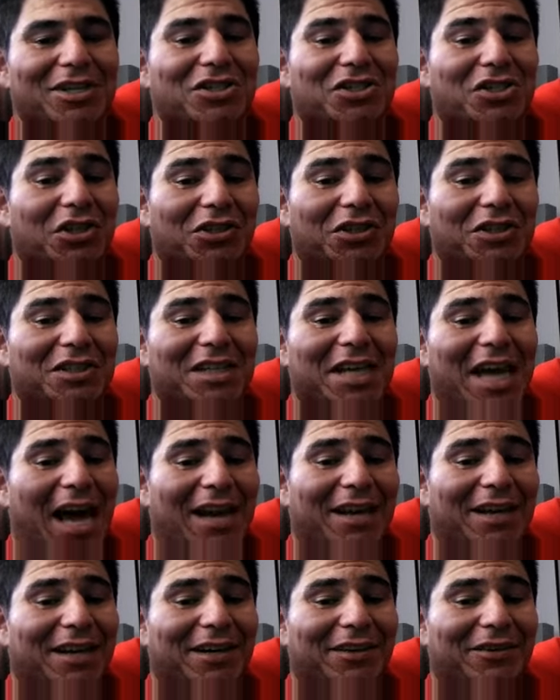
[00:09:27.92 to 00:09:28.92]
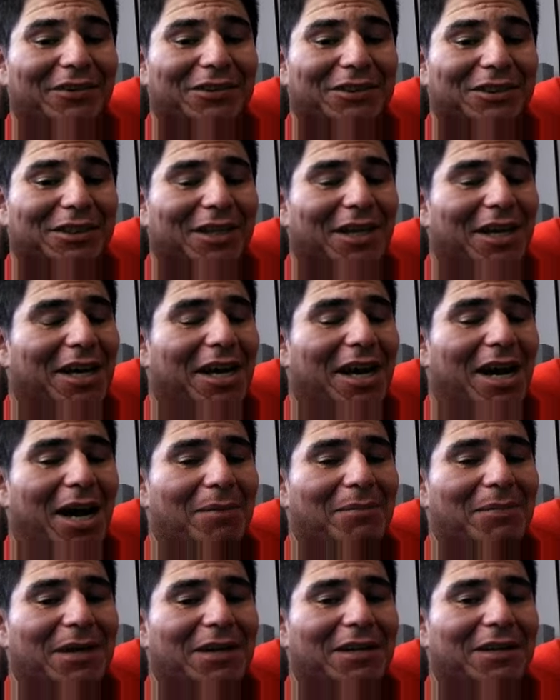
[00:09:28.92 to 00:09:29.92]
It's good to see alligators.
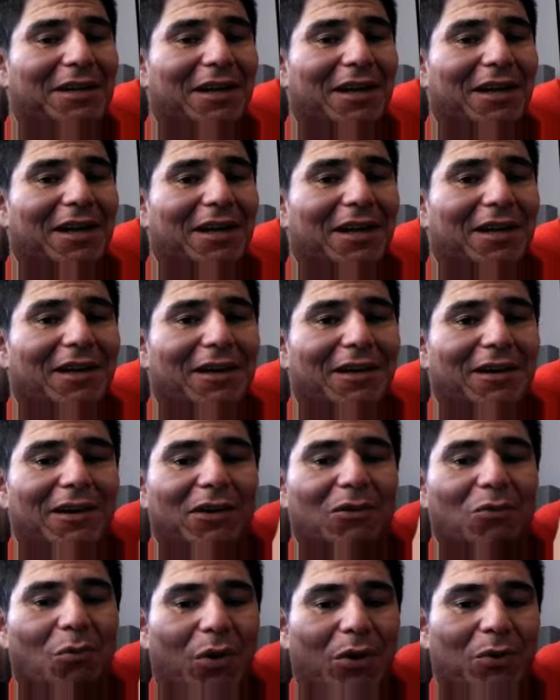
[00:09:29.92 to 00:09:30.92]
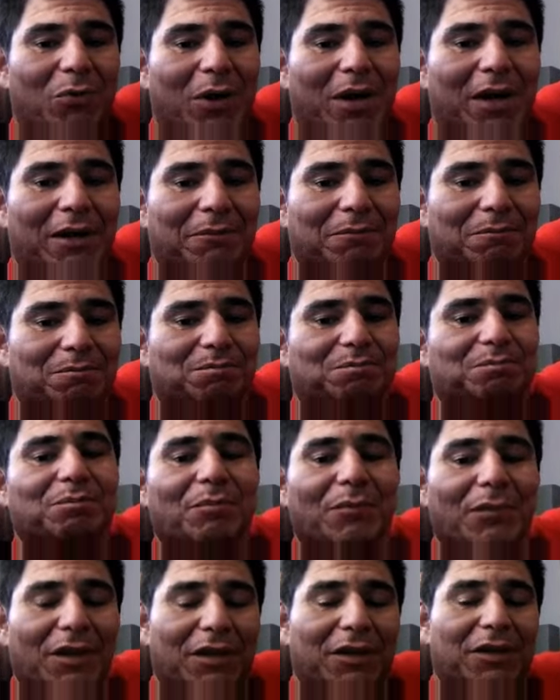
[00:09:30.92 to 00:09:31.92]
I mean, in one way,
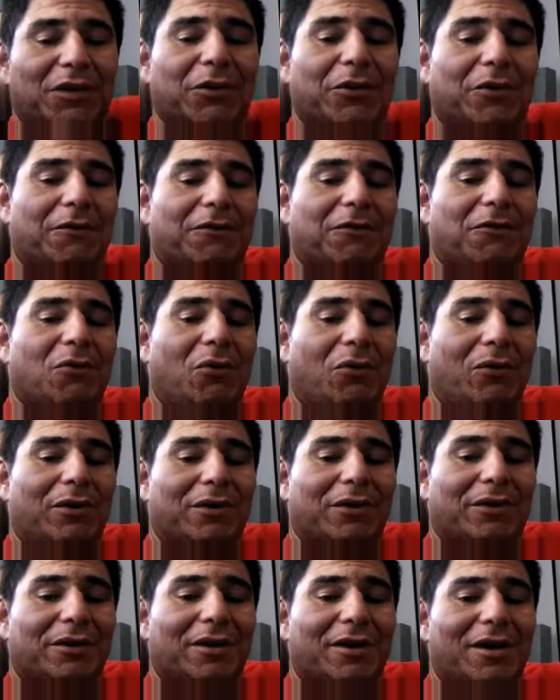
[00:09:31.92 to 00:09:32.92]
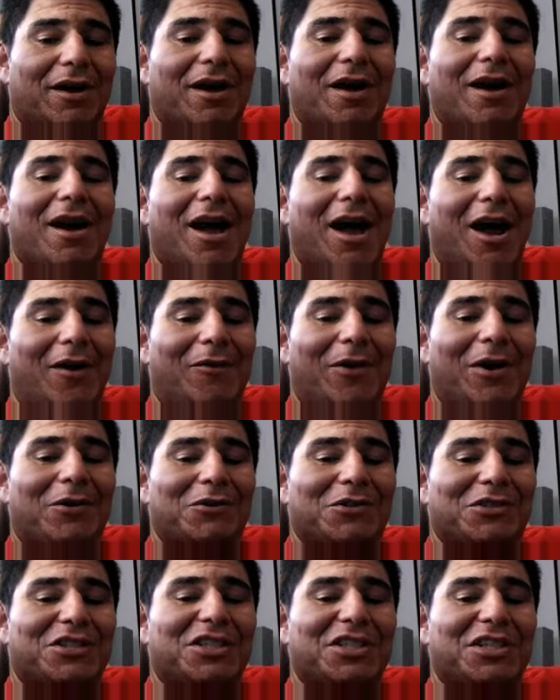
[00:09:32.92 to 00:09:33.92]
here in Florida, I'd
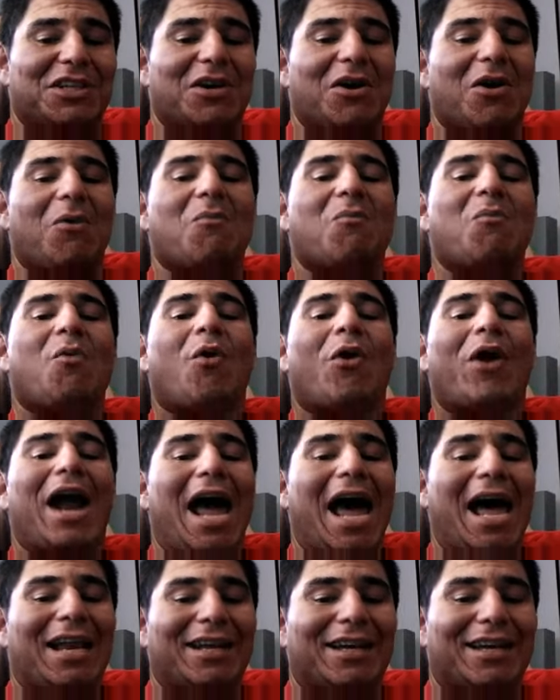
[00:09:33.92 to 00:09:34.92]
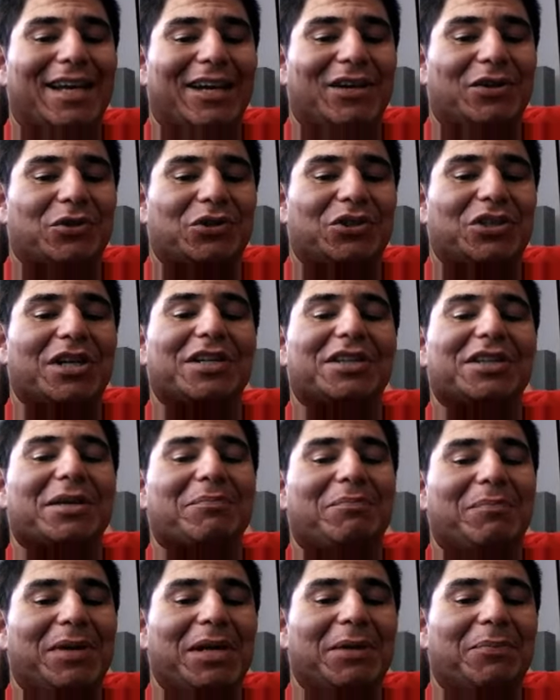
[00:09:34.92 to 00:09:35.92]
rather see more alligators
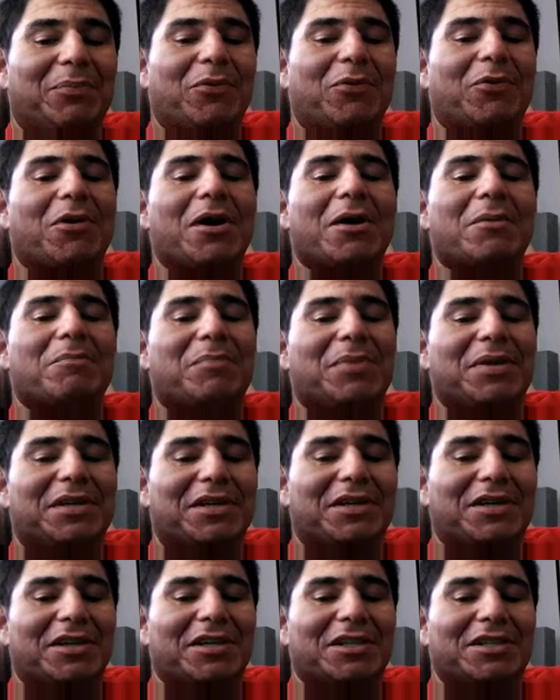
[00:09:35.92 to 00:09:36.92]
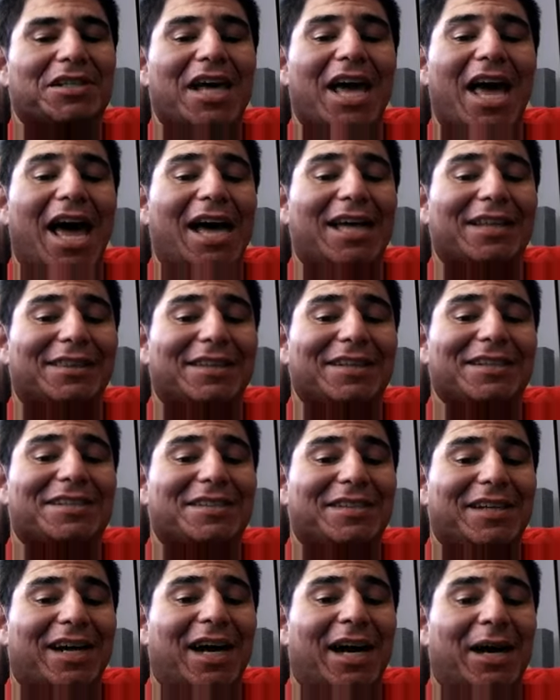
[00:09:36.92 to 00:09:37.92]
than people because at
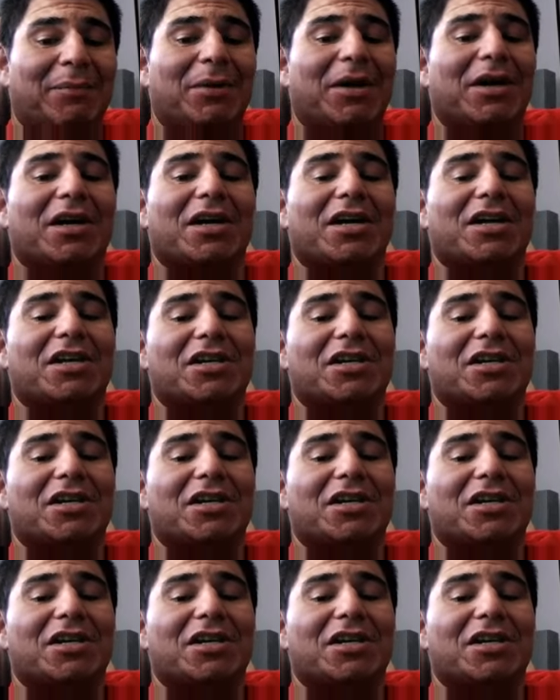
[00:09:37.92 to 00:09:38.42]
this time